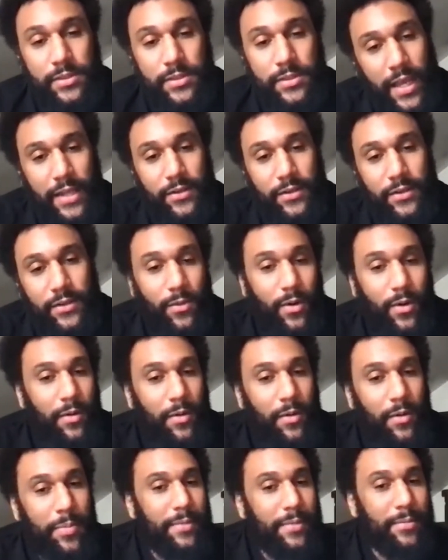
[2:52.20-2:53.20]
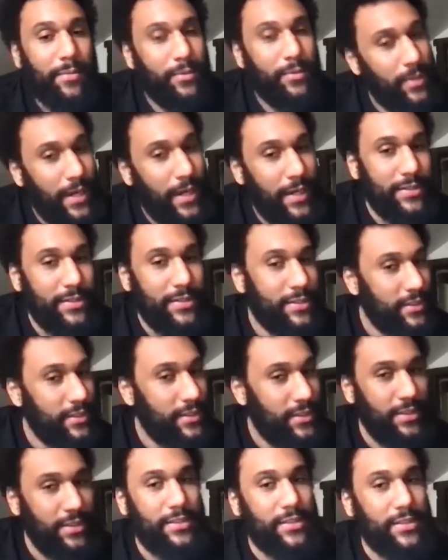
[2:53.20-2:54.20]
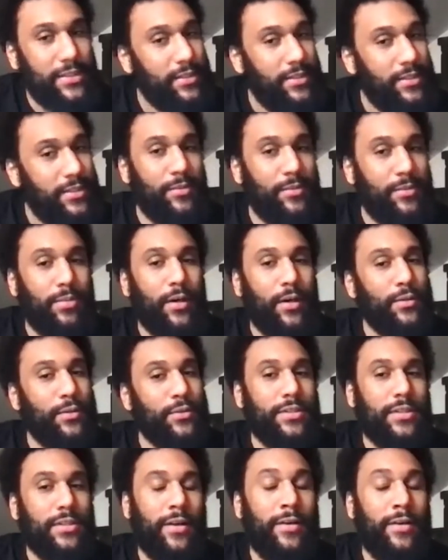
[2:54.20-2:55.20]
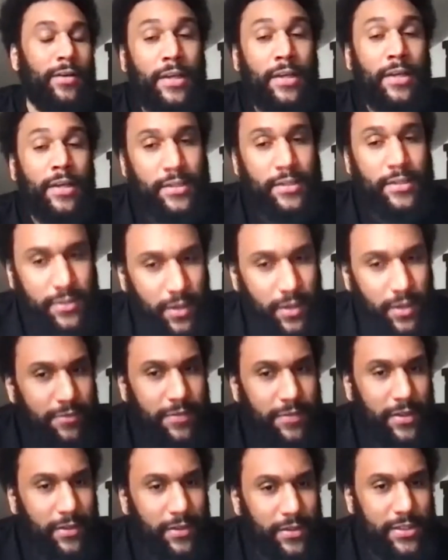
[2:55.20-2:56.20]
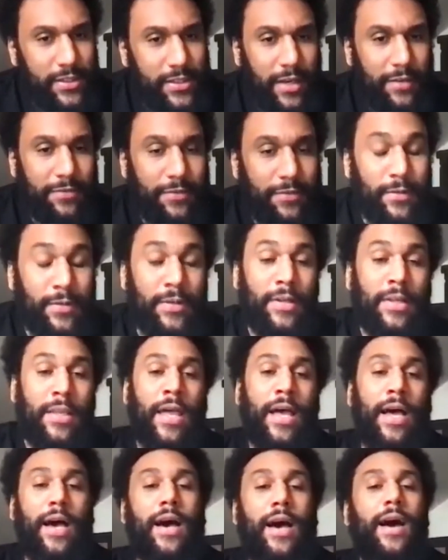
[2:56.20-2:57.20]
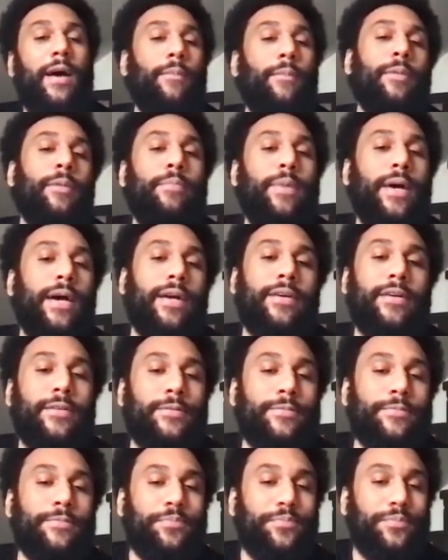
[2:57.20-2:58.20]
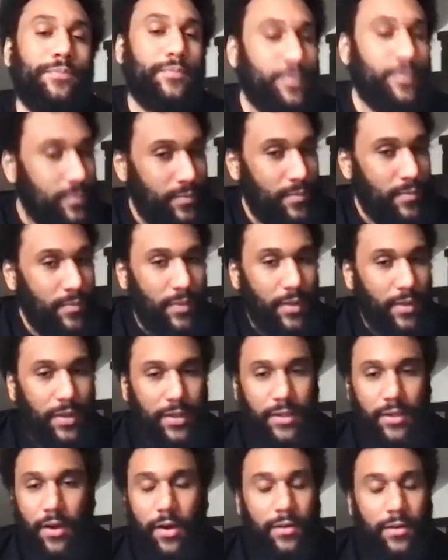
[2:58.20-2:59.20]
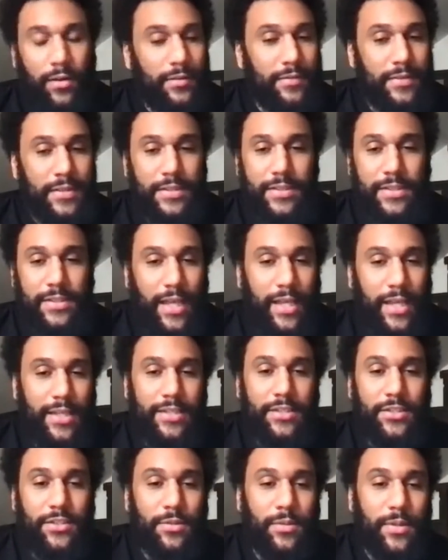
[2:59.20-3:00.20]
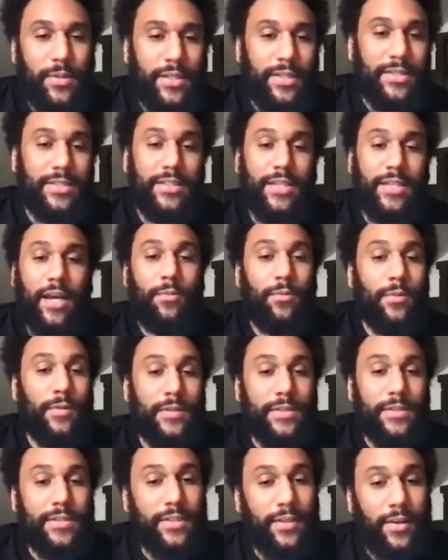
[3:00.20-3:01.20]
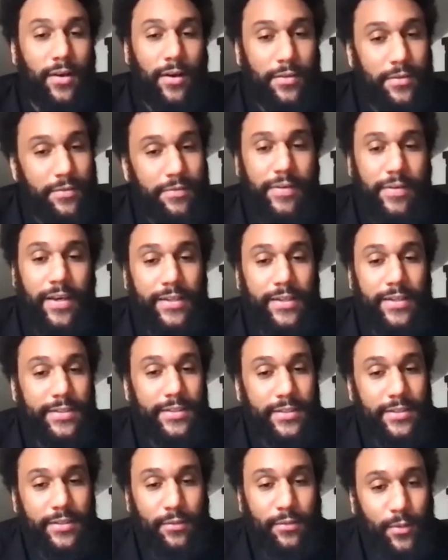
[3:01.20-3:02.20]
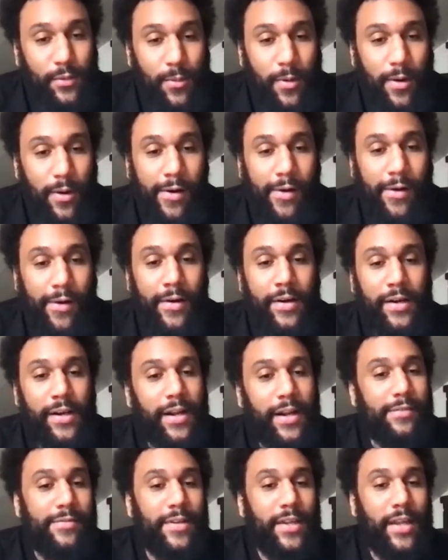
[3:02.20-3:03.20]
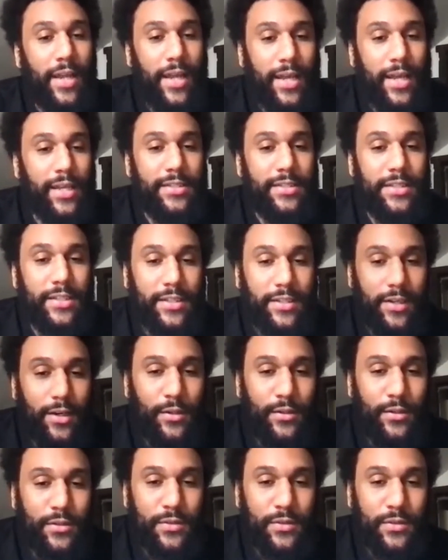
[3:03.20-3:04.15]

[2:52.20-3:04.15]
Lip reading: slide the wallpaper right into their cereal bowl, sir. Surveil the shuffle. I'm a beggar. And all of this day is too easy. I want to see all the phases of a wall. Every age it goes